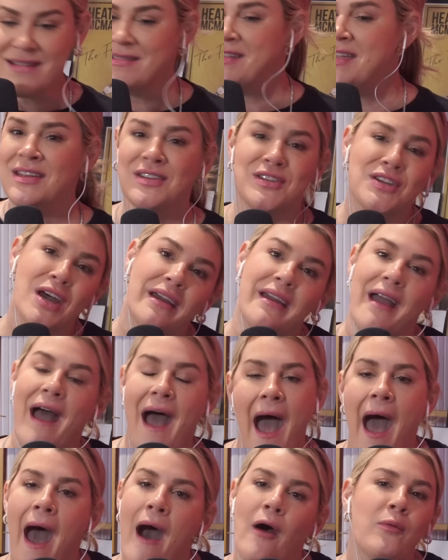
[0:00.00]
Can't tell you
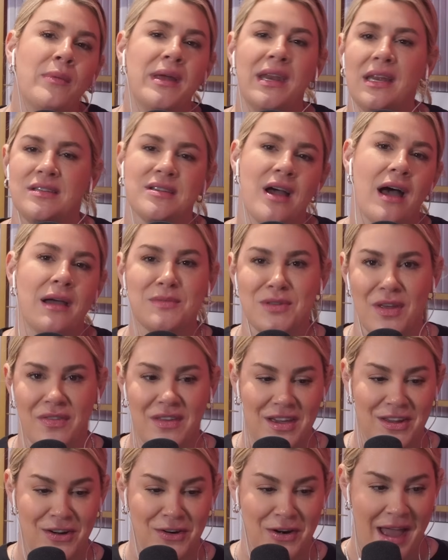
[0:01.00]
how many times on
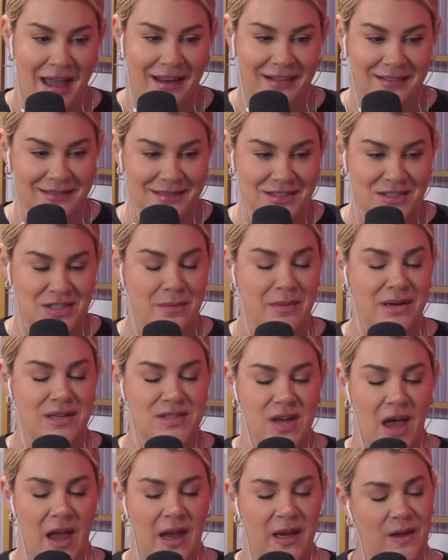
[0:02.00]
the internet
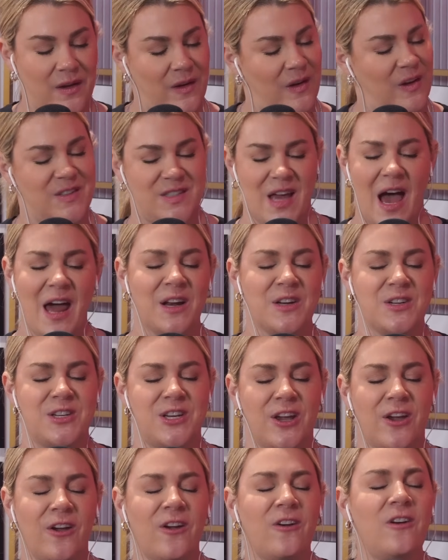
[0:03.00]
somebody's like, is that a
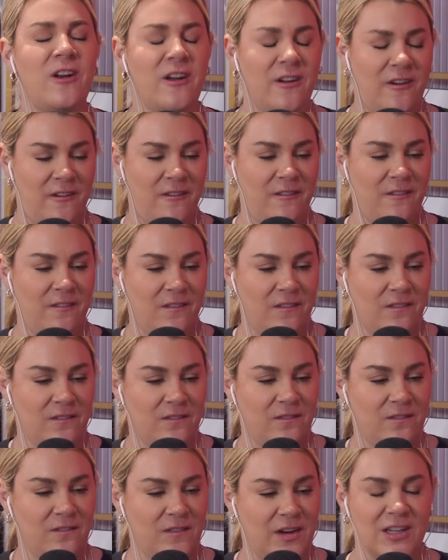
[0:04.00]
dude?
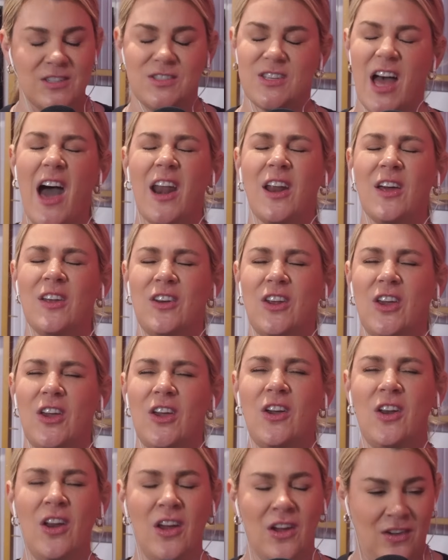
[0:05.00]
Is that a
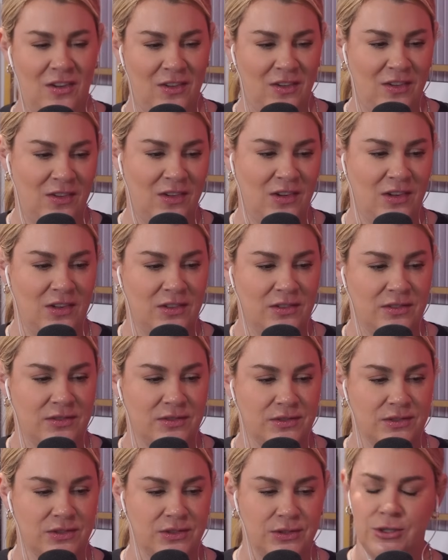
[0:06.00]
dude?
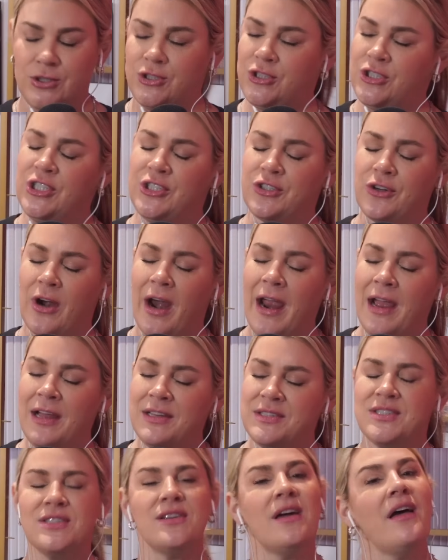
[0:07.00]
Is she
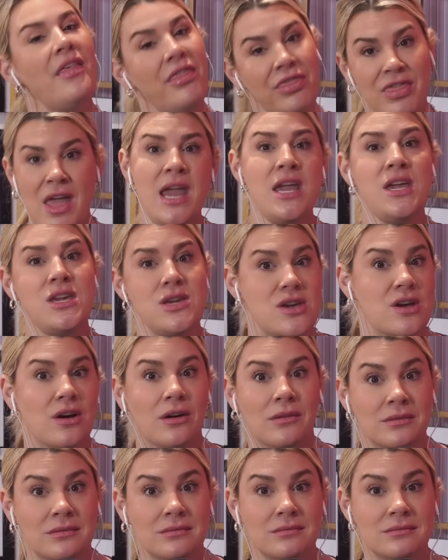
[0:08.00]
trans? Thank
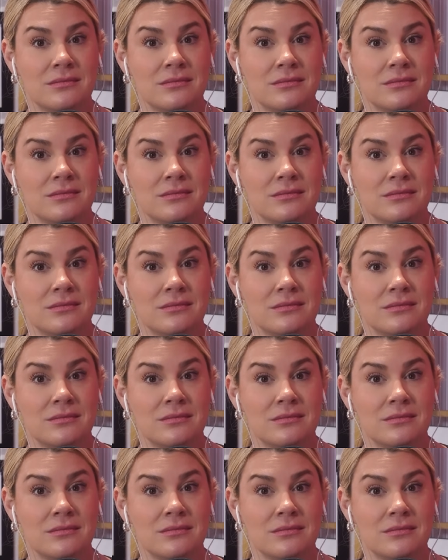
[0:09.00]
you.